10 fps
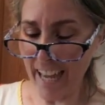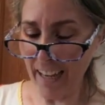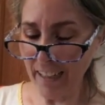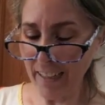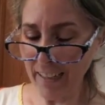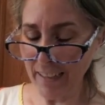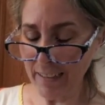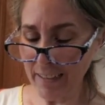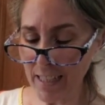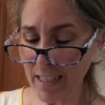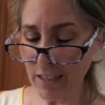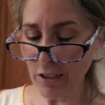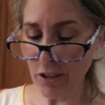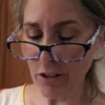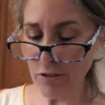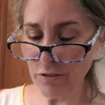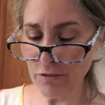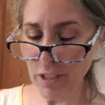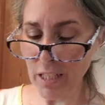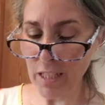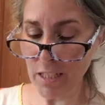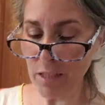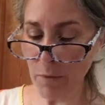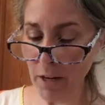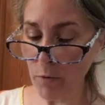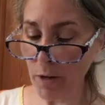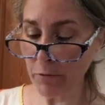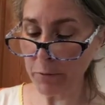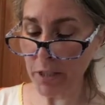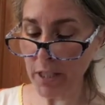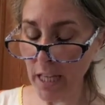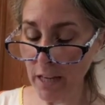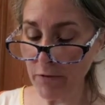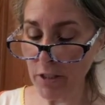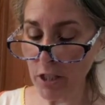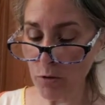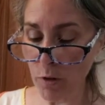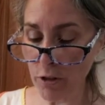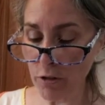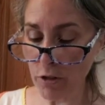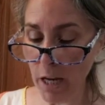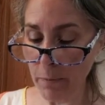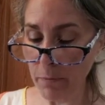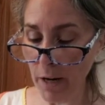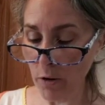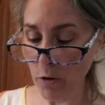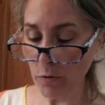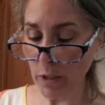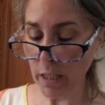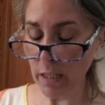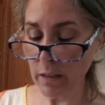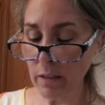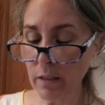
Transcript: The silicone is microwavable safe and dishwasher top rack only.